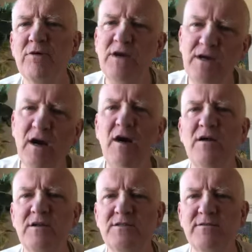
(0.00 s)

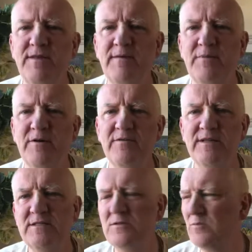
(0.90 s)
regardless of their birth.
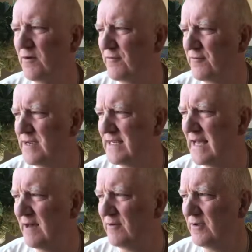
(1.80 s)
This is what freaked
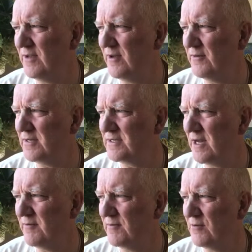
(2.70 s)
out, at the
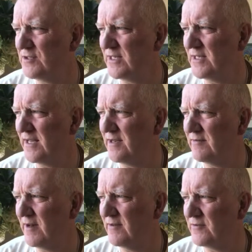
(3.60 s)
time of Lord Chaitanya
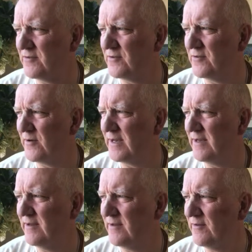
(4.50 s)

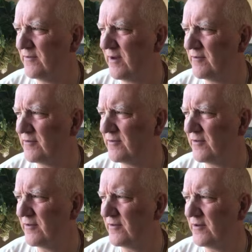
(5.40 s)

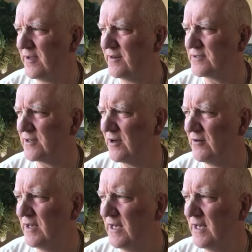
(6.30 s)
530 years ago.